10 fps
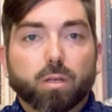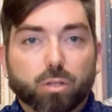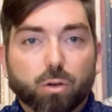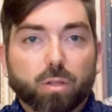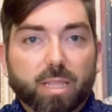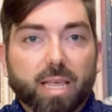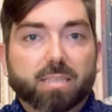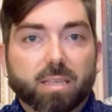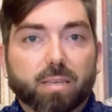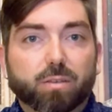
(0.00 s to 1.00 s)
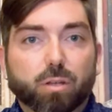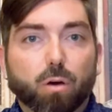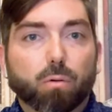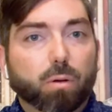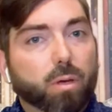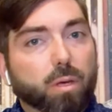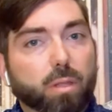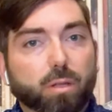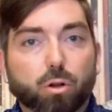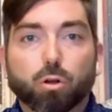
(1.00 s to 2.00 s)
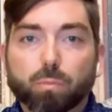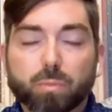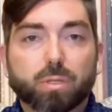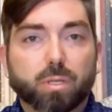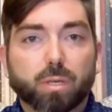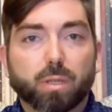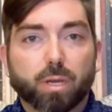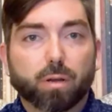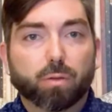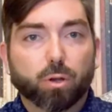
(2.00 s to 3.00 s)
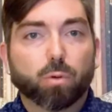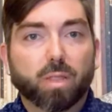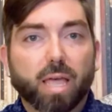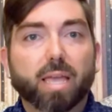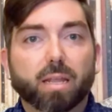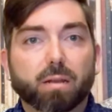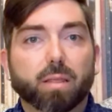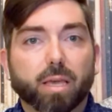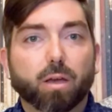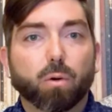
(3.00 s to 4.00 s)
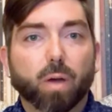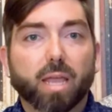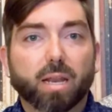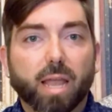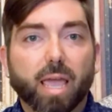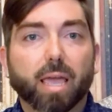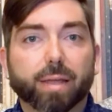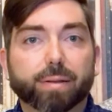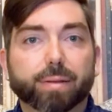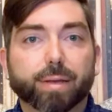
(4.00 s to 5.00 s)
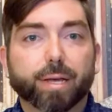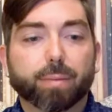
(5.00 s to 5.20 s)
Certainly, Leslie. So the terms, they're related. They go hand in hand.